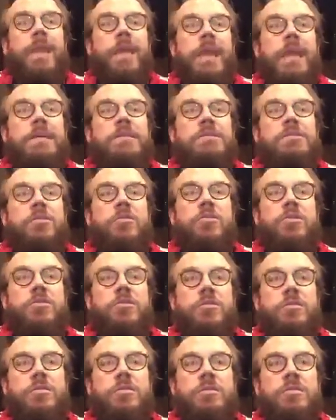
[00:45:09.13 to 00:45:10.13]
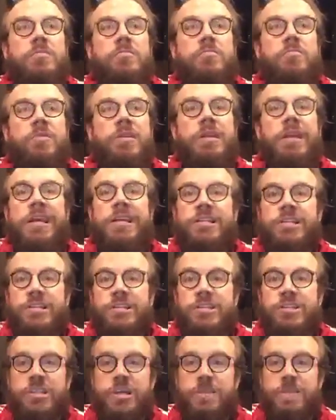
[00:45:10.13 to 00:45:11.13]
social
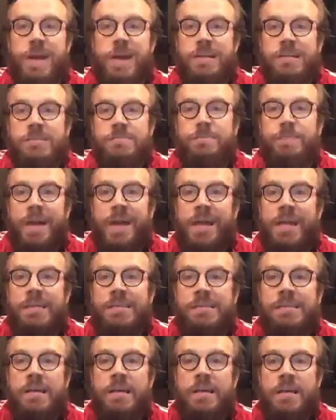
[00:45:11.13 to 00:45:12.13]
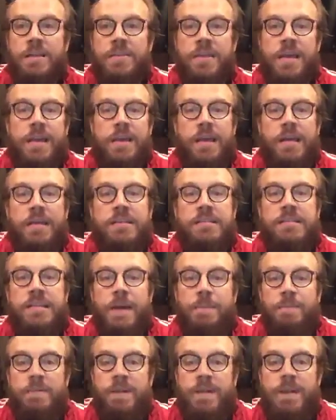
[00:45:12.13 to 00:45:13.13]
relationship at its base that
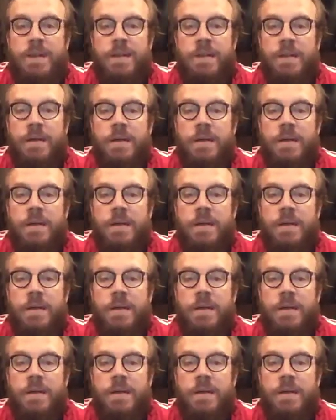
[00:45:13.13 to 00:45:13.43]
accepted